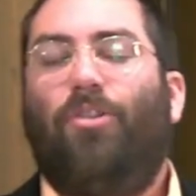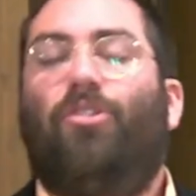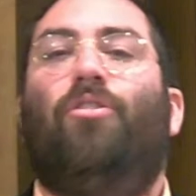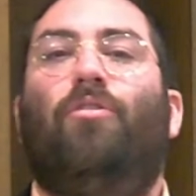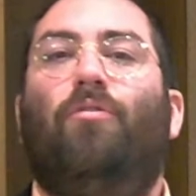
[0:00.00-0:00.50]

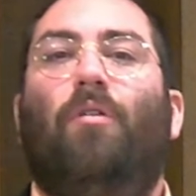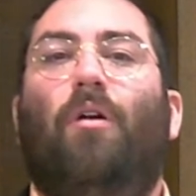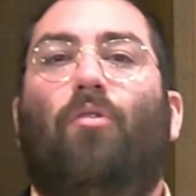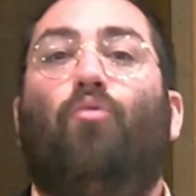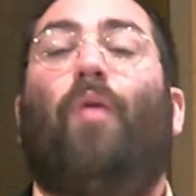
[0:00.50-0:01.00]
two
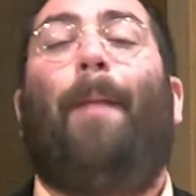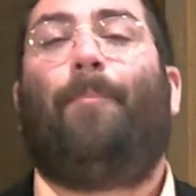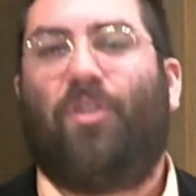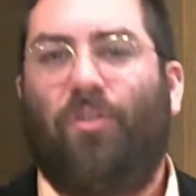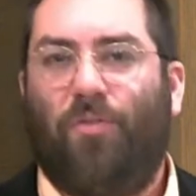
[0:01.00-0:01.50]

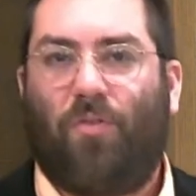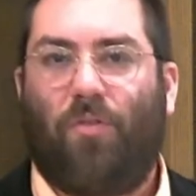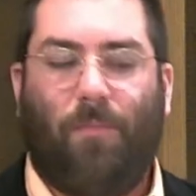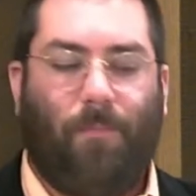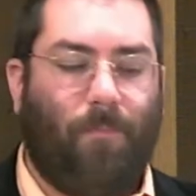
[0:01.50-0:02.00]
raptures.